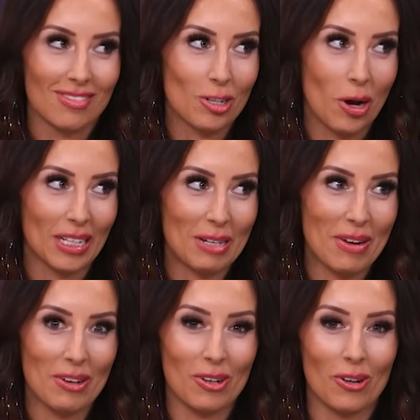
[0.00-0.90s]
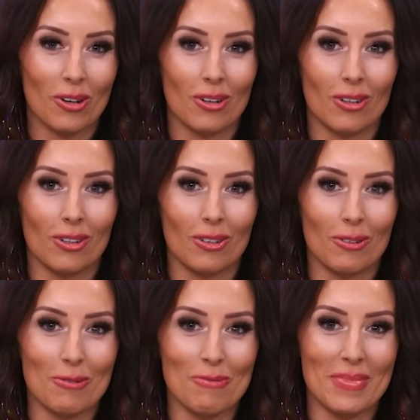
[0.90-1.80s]
Oh, yeah. about,
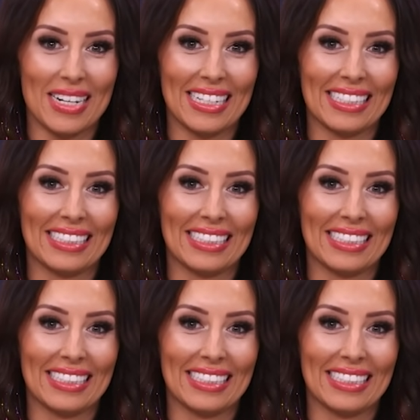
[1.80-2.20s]
oh yeah. my